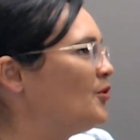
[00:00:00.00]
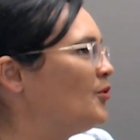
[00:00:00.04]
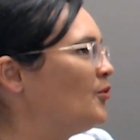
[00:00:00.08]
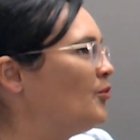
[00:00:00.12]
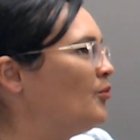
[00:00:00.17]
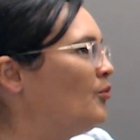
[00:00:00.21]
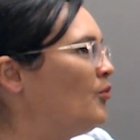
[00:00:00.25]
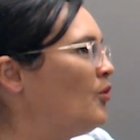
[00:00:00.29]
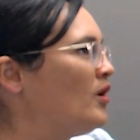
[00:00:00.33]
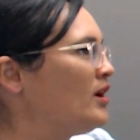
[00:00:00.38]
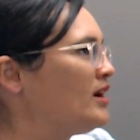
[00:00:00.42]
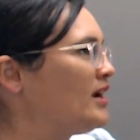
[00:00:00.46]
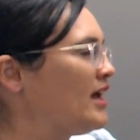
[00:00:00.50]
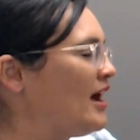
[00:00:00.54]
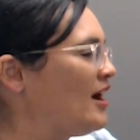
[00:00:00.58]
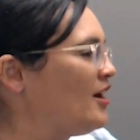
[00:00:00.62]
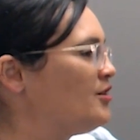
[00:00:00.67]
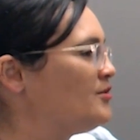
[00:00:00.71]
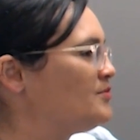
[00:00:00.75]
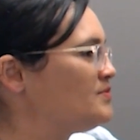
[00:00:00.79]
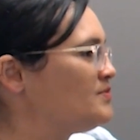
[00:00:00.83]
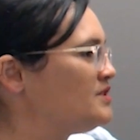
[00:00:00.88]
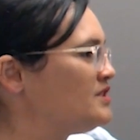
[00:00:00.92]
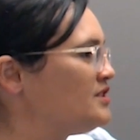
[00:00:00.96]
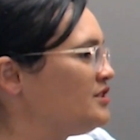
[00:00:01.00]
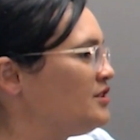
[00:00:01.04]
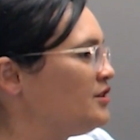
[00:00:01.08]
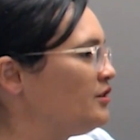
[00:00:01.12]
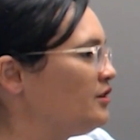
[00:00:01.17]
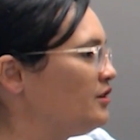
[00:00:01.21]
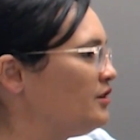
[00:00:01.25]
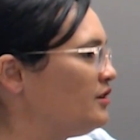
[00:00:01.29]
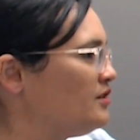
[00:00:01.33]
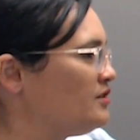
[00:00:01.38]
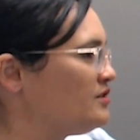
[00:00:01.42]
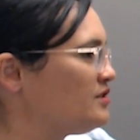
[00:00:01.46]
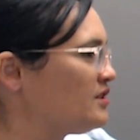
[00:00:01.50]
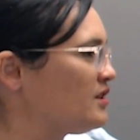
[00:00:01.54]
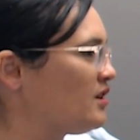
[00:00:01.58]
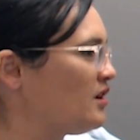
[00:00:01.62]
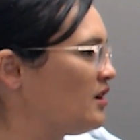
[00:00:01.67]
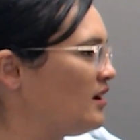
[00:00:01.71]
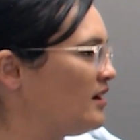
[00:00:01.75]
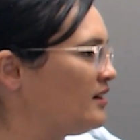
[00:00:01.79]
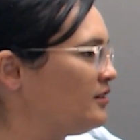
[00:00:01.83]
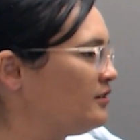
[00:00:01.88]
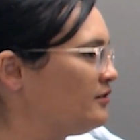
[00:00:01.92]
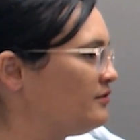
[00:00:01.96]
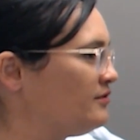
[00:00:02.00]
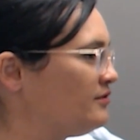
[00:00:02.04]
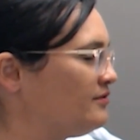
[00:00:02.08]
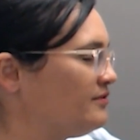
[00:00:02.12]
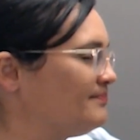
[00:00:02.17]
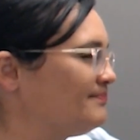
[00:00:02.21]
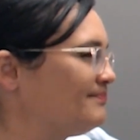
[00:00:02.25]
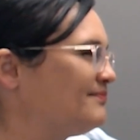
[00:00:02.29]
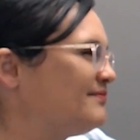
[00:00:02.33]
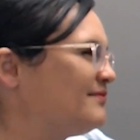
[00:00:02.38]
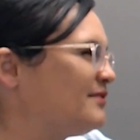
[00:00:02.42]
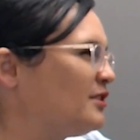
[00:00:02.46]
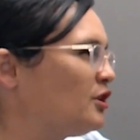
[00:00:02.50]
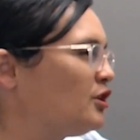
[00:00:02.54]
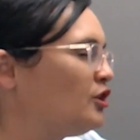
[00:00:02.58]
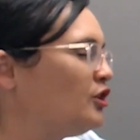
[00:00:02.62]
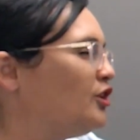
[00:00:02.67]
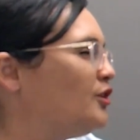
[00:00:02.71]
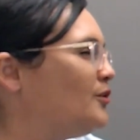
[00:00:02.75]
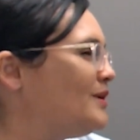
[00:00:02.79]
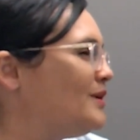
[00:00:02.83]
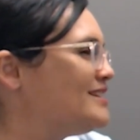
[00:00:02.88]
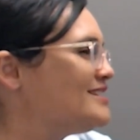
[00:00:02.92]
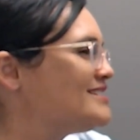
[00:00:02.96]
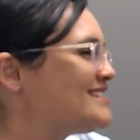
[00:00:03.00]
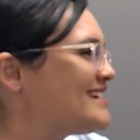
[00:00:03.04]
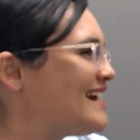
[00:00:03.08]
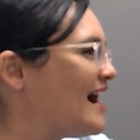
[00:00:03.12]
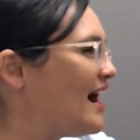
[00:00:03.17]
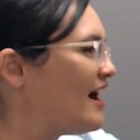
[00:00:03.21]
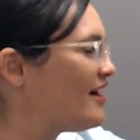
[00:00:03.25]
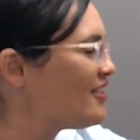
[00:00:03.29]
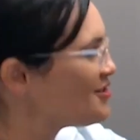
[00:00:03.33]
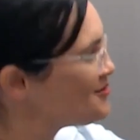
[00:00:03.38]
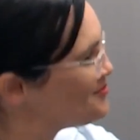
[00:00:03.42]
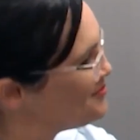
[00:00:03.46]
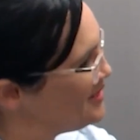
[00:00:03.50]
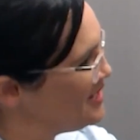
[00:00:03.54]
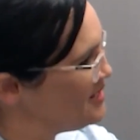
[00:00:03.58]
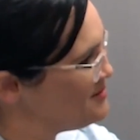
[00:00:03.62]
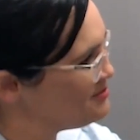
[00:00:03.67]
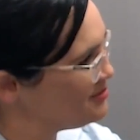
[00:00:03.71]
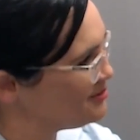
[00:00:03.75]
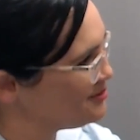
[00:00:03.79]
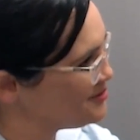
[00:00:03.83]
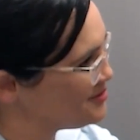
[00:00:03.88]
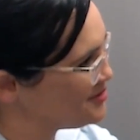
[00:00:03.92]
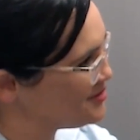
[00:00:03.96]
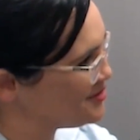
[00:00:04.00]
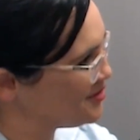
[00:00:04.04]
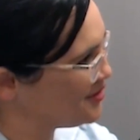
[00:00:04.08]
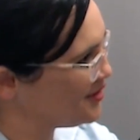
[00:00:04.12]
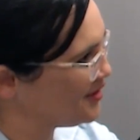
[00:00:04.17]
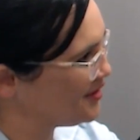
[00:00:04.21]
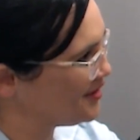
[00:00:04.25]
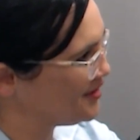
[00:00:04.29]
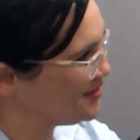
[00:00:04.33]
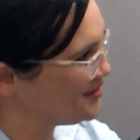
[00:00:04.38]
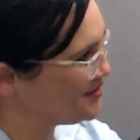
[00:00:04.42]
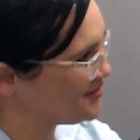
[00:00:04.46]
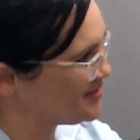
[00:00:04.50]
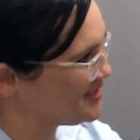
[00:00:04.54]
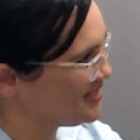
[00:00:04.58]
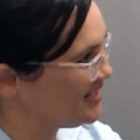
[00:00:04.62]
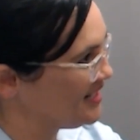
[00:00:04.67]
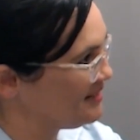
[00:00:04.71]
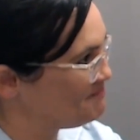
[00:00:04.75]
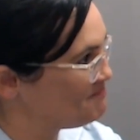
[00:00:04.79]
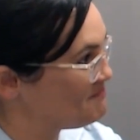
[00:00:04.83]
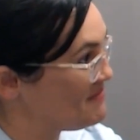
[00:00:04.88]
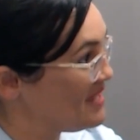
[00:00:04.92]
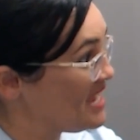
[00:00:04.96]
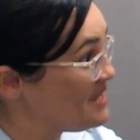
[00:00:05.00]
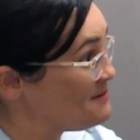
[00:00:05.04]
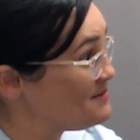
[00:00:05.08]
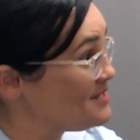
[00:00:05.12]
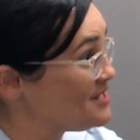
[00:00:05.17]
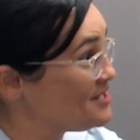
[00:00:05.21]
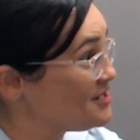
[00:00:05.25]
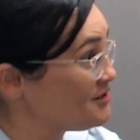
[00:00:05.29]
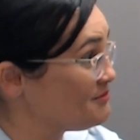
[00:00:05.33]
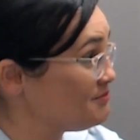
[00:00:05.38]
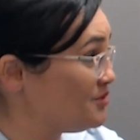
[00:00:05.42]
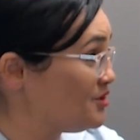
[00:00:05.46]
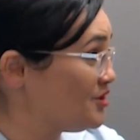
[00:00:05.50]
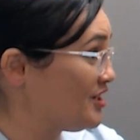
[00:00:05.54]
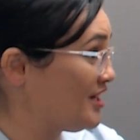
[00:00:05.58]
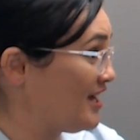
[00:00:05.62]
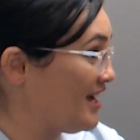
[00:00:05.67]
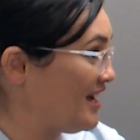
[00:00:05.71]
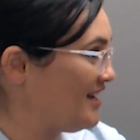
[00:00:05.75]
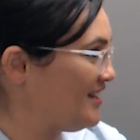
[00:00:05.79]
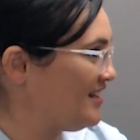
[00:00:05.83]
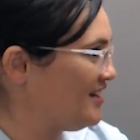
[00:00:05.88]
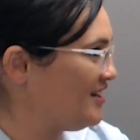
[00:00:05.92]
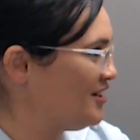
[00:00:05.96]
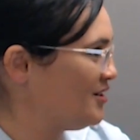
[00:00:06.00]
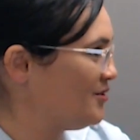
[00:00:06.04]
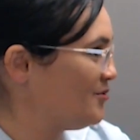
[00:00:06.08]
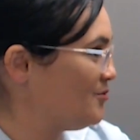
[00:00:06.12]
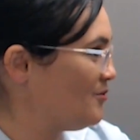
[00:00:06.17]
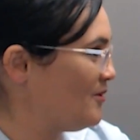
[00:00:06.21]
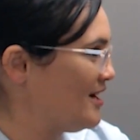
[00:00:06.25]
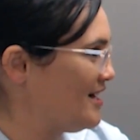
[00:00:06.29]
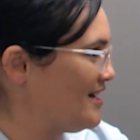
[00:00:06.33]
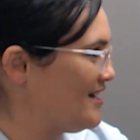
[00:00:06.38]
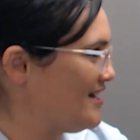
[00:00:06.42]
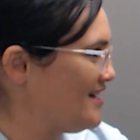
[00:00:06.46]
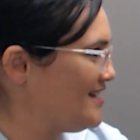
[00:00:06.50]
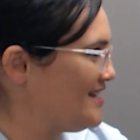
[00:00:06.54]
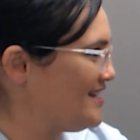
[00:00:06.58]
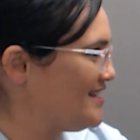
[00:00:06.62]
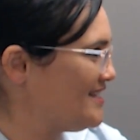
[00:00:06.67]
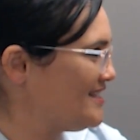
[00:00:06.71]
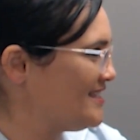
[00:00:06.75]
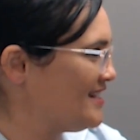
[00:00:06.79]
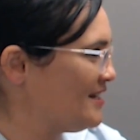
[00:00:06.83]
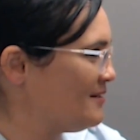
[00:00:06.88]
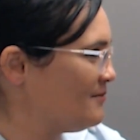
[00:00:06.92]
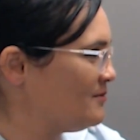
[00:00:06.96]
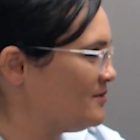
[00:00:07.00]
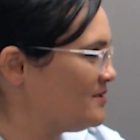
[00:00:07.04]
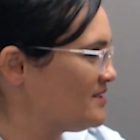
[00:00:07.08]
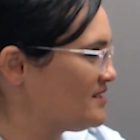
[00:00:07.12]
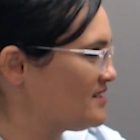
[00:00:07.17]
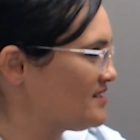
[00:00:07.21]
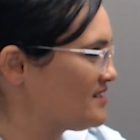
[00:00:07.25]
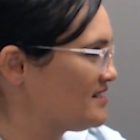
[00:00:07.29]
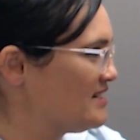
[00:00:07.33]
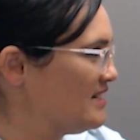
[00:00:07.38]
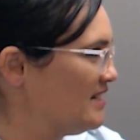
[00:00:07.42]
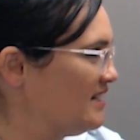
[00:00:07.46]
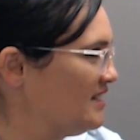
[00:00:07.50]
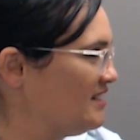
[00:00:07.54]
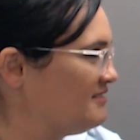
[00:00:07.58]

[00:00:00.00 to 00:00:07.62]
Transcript: What helped you to kind of clue into other people's styles and maybe communicate in a way that was